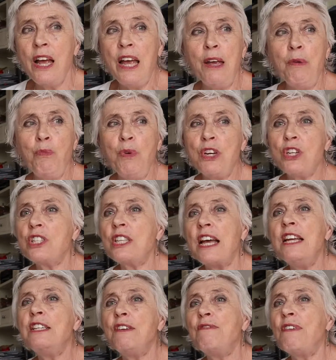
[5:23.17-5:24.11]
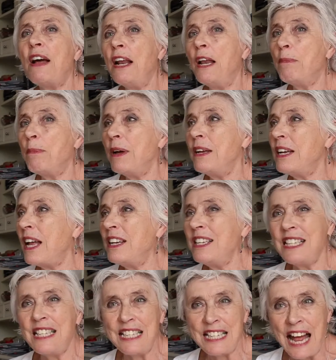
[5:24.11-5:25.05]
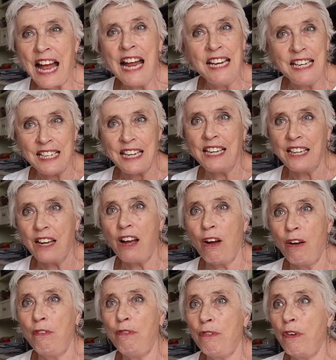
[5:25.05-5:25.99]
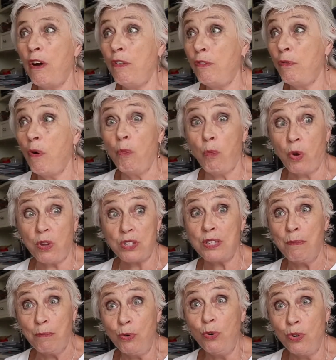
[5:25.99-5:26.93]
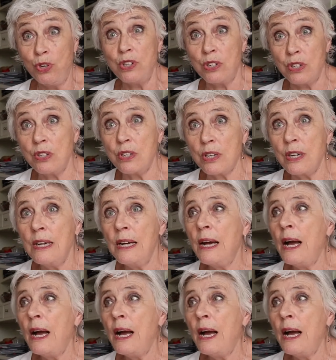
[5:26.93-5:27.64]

in which they develop an understanding of what's important.